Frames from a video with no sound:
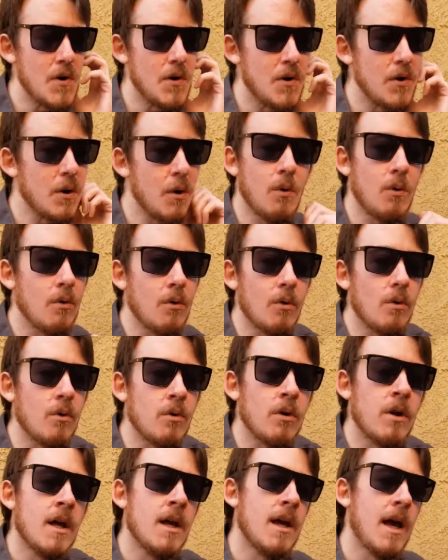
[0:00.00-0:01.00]

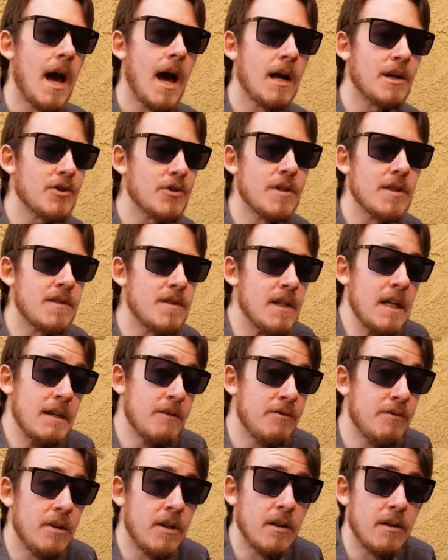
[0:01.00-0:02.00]
Or actually, it's
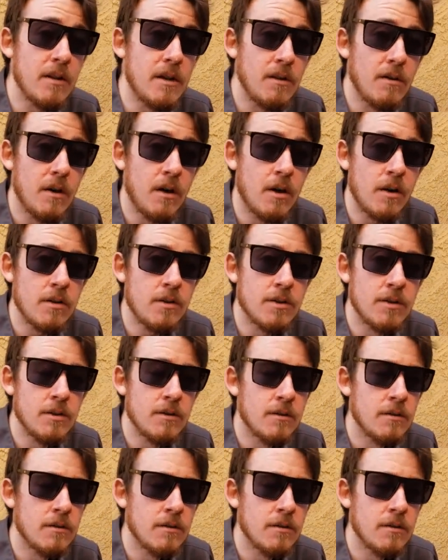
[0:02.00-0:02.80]
infinitely large.